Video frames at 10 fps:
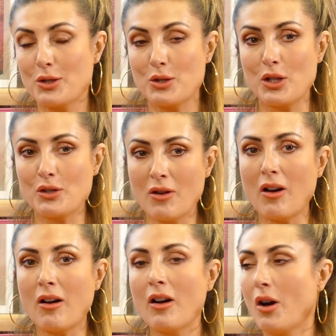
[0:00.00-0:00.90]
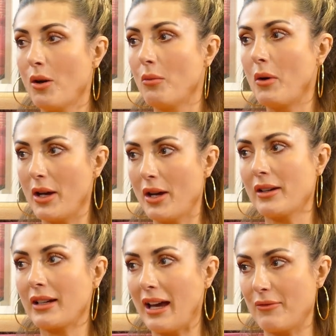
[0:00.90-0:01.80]
to not
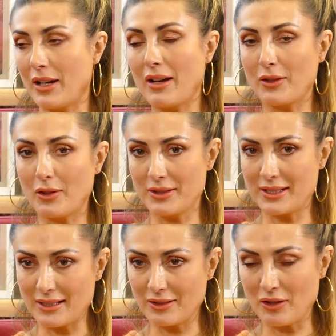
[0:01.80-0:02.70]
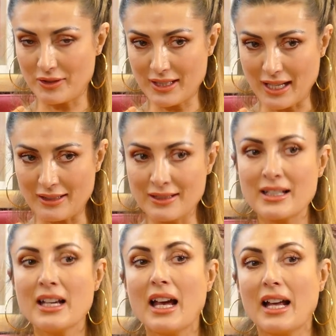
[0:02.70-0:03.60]
work every hour that God sends,